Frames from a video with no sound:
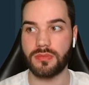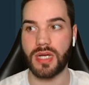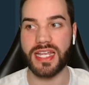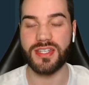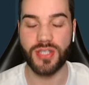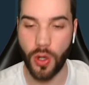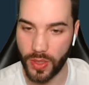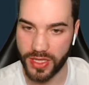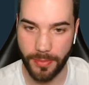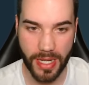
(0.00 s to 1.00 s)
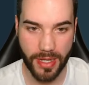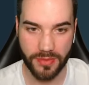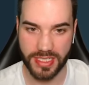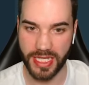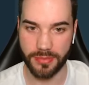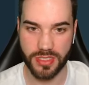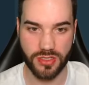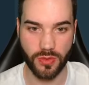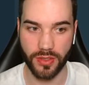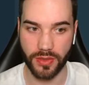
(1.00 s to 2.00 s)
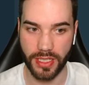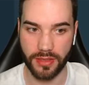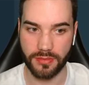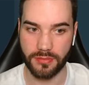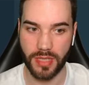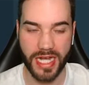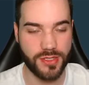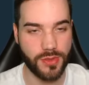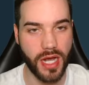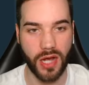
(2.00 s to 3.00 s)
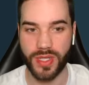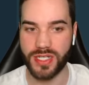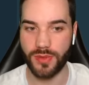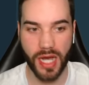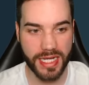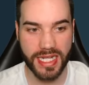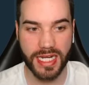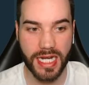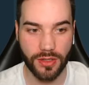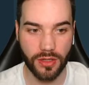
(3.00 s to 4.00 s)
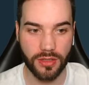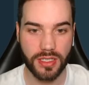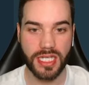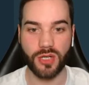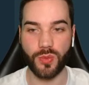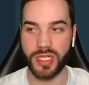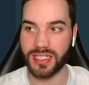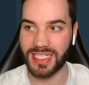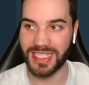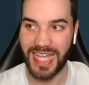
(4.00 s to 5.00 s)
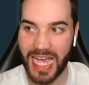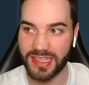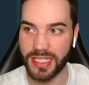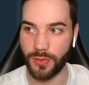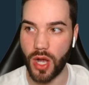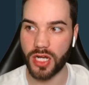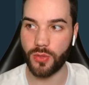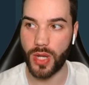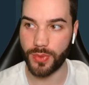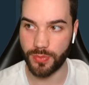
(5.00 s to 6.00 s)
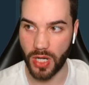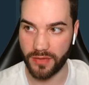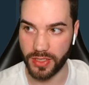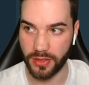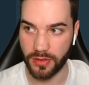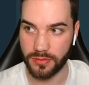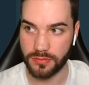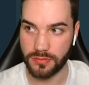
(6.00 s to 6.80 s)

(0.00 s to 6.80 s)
I don't want the bet amount to get up to two hundred again. I do not. We do not need it at all. We could gladly walk away with profit here.